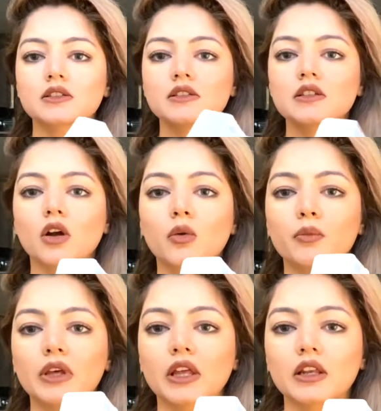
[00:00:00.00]
is it
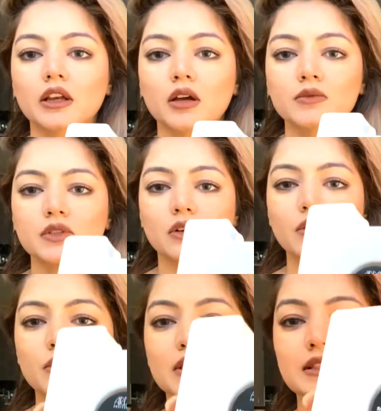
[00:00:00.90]
opened. It comes,
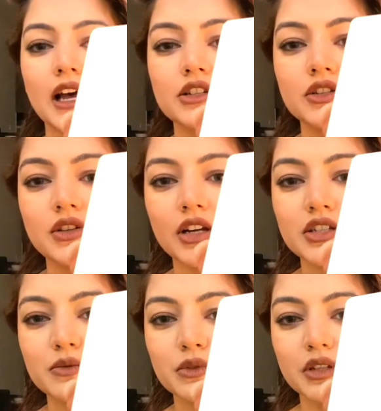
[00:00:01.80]
oh, these lashes are
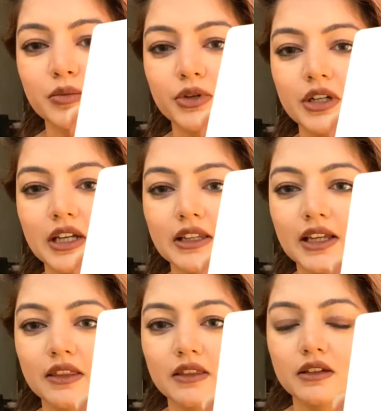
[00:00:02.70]
actually really pretty. I
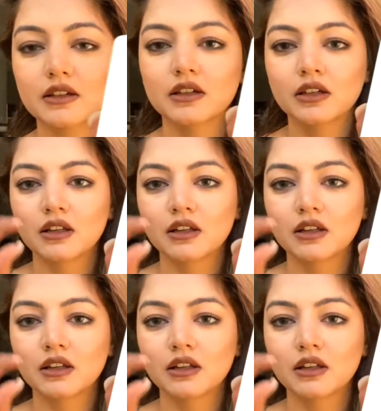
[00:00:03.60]
like the